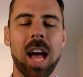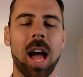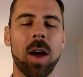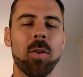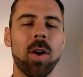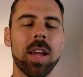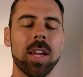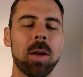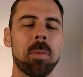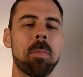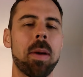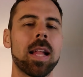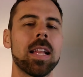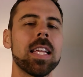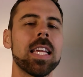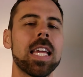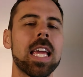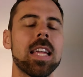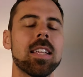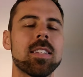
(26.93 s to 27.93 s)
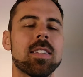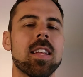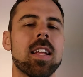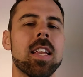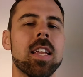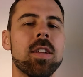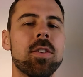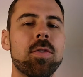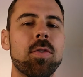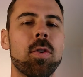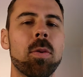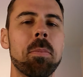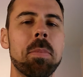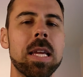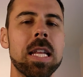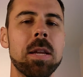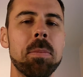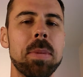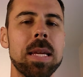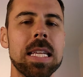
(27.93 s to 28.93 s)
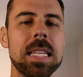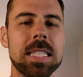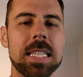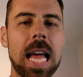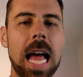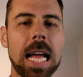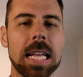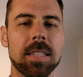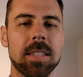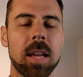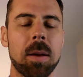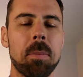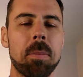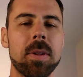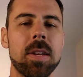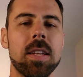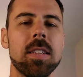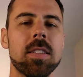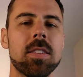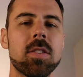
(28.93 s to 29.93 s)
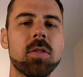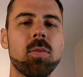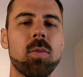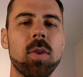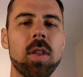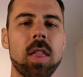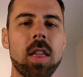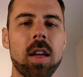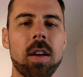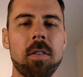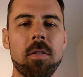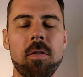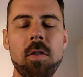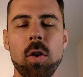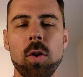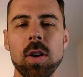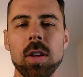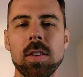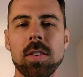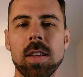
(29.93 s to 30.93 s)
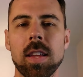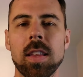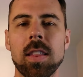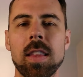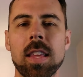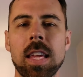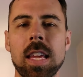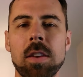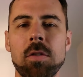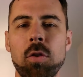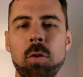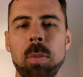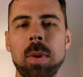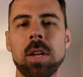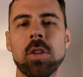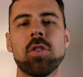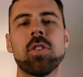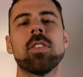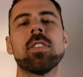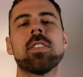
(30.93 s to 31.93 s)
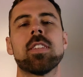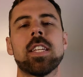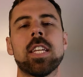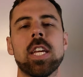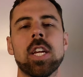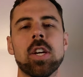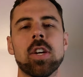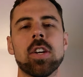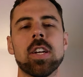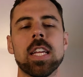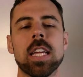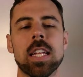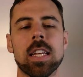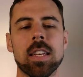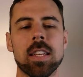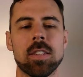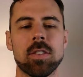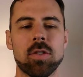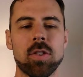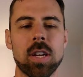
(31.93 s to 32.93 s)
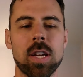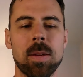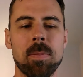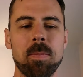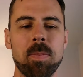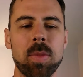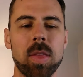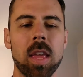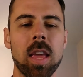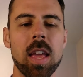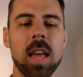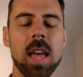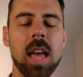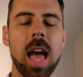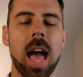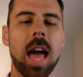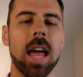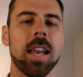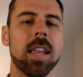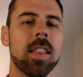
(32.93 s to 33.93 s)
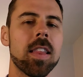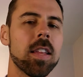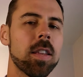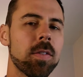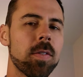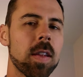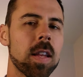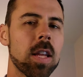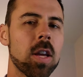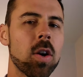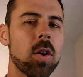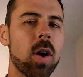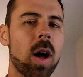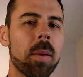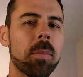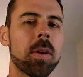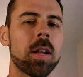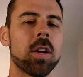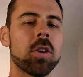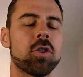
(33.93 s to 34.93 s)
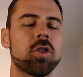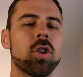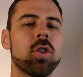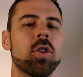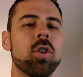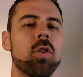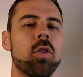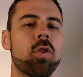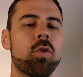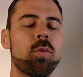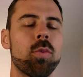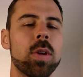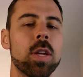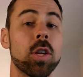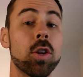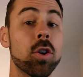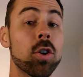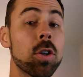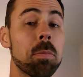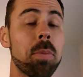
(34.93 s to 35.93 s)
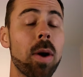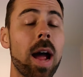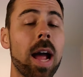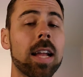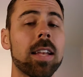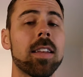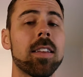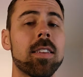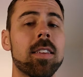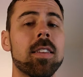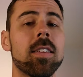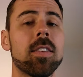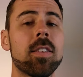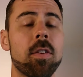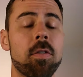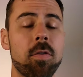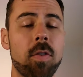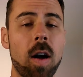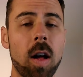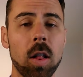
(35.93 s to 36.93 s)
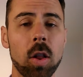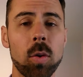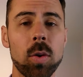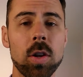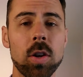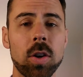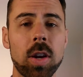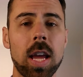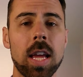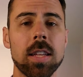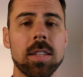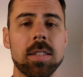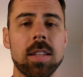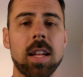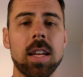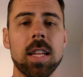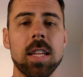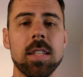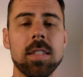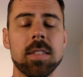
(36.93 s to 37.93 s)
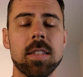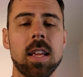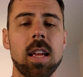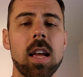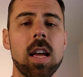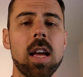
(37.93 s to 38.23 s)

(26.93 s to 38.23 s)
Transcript: I write compelling case studies for B2B SaaS companies with a focus in the information security industry. And in this video, I'm going to show you 3 good practices to follow in your case studies,